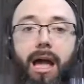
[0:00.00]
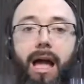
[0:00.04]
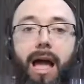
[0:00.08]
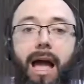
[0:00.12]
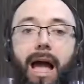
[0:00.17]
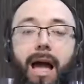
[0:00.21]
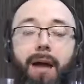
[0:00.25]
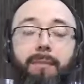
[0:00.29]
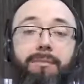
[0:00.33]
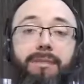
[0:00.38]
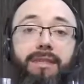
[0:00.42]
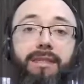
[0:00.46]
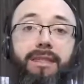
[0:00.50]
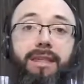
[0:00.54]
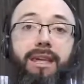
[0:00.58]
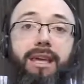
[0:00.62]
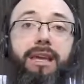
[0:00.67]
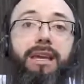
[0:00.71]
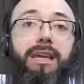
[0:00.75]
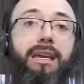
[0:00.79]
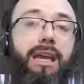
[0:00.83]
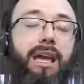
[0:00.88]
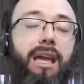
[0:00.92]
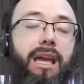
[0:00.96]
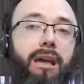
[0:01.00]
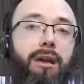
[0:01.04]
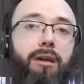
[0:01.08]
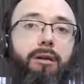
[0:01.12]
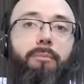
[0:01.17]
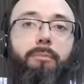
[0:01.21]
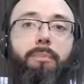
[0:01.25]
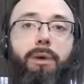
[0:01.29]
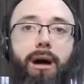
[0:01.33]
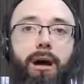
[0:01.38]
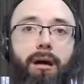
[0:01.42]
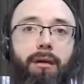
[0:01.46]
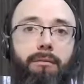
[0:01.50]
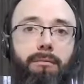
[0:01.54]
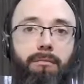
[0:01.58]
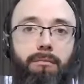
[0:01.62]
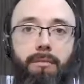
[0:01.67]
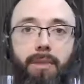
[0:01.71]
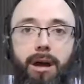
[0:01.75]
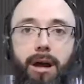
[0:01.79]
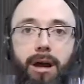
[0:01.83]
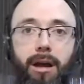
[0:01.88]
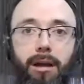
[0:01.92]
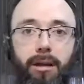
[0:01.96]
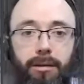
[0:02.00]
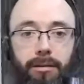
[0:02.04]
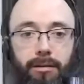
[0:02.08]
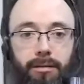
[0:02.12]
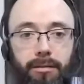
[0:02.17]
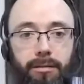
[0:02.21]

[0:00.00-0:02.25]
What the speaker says: I'm thinking about mine.